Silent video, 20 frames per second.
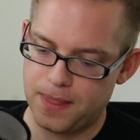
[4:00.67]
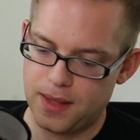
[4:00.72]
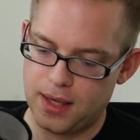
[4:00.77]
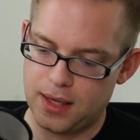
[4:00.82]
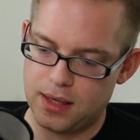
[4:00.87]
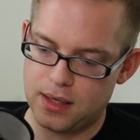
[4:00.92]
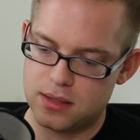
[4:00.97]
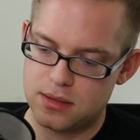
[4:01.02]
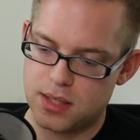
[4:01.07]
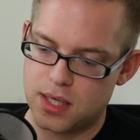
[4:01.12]

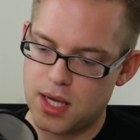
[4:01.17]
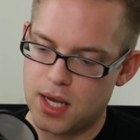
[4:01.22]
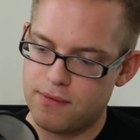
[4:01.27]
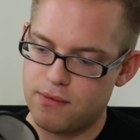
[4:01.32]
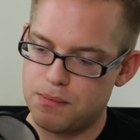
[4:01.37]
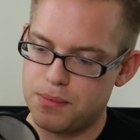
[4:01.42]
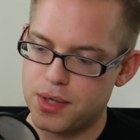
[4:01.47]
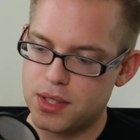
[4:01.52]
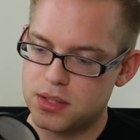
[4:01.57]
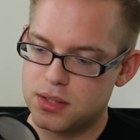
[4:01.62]
And I
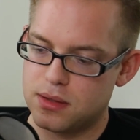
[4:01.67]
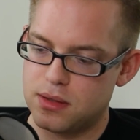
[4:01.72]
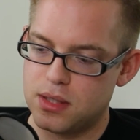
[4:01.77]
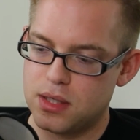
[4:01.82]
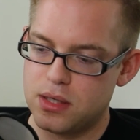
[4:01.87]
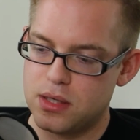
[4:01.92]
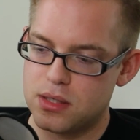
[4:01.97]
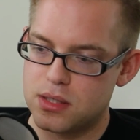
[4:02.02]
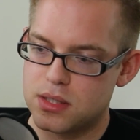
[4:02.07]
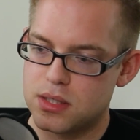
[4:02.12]
have a bunch of
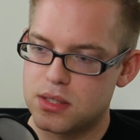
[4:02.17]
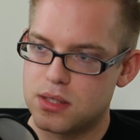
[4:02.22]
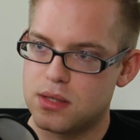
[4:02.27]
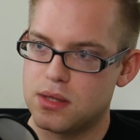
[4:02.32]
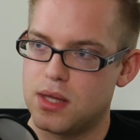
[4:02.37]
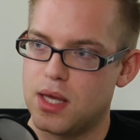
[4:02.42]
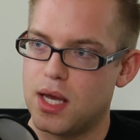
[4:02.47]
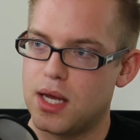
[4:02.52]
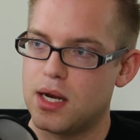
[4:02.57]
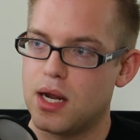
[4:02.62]
these
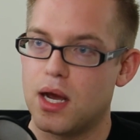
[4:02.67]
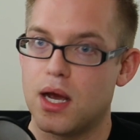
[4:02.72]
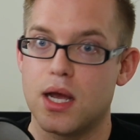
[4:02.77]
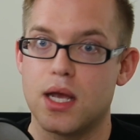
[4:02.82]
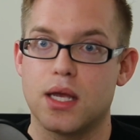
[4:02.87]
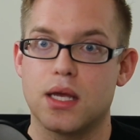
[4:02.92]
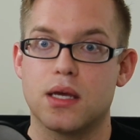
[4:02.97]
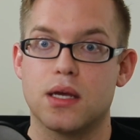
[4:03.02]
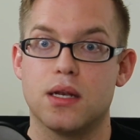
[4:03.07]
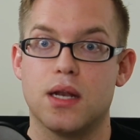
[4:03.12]
that
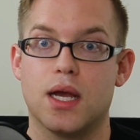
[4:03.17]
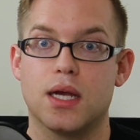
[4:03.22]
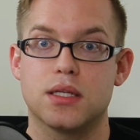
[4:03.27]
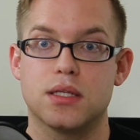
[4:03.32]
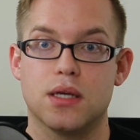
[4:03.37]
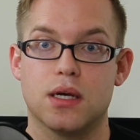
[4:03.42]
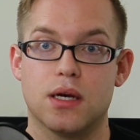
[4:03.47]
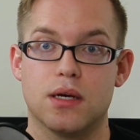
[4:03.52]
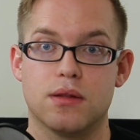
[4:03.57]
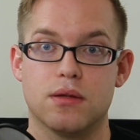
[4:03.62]
I
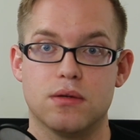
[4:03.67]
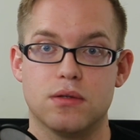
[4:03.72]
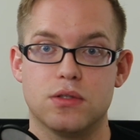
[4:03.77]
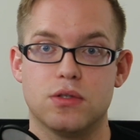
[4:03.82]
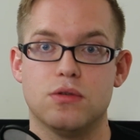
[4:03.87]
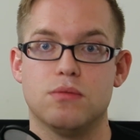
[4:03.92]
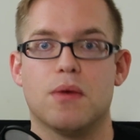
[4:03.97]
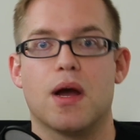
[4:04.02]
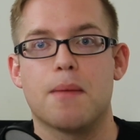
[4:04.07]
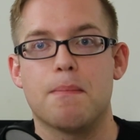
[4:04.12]
connect either
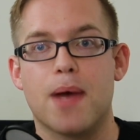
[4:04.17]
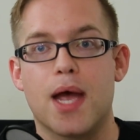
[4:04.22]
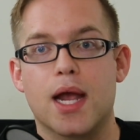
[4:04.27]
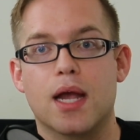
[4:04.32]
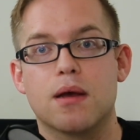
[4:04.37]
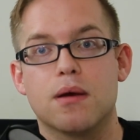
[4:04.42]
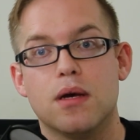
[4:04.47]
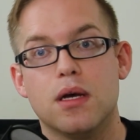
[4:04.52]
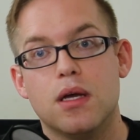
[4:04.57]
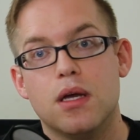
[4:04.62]
to my
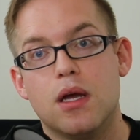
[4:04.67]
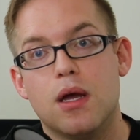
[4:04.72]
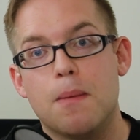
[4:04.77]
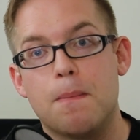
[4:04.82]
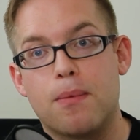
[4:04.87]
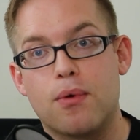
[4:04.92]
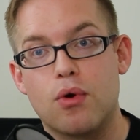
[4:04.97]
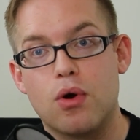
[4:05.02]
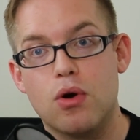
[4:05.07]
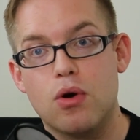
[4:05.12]
Mac
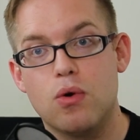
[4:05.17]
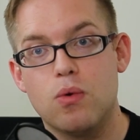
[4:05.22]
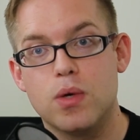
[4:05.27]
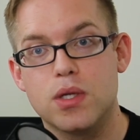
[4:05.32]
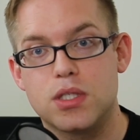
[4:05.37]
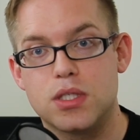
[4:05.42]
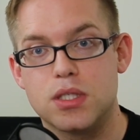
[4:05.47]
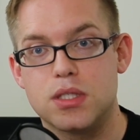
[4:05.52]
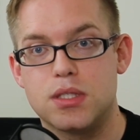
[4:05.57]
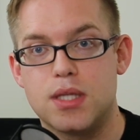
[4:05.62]
Pro,
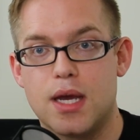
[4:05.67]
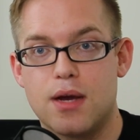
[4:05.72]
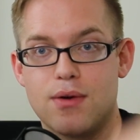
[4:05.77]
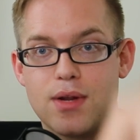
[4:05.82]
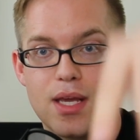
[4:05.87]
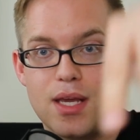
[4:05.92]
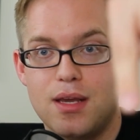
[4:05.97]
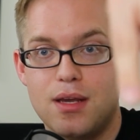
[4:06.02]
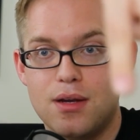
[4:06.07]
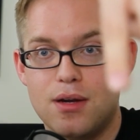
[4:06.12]
which is down
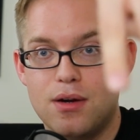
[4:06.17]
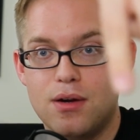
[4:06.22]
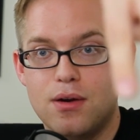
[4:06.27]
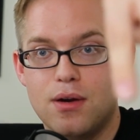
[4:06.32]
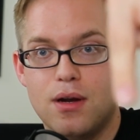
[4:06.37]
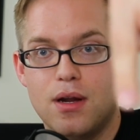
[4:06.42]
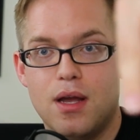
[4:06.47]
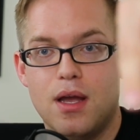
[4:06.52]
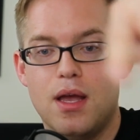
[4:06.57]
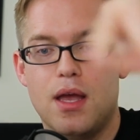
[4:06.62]

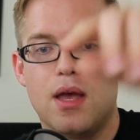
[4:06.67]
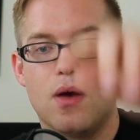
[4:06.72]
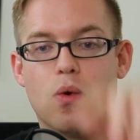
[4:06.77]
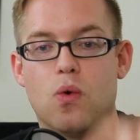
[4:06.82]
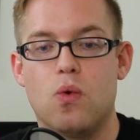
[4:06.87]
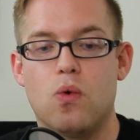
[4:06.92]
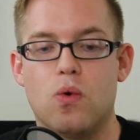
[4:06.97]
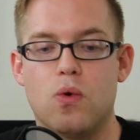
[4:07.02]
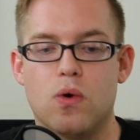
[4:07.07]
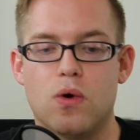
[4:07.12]
here,
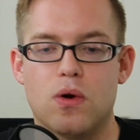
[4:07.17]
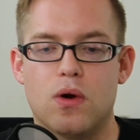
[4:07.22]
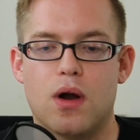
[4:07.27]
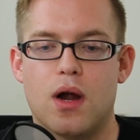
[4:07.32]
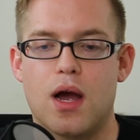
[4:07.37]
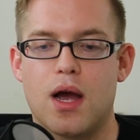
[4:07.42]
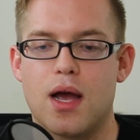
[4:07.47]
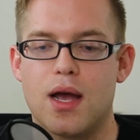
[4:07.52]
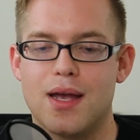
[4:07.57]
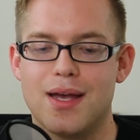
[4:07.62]

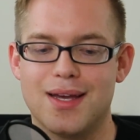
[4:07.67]
or I